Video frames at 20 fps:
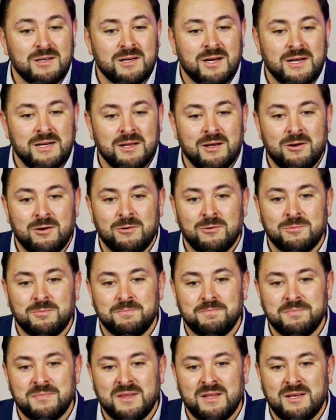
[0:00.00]
I know, one hundred
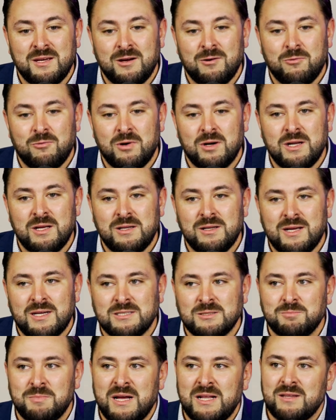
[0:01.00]
percent. You know, what it
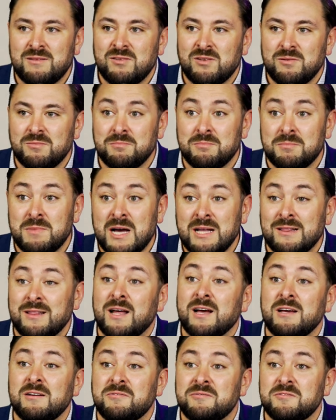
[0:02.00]
has meant to my
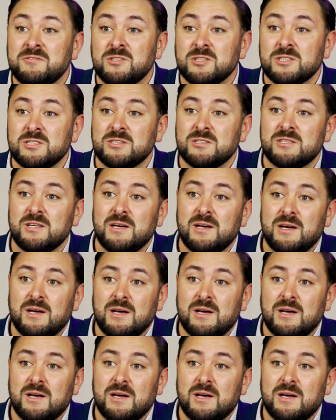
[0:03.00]
life. Just,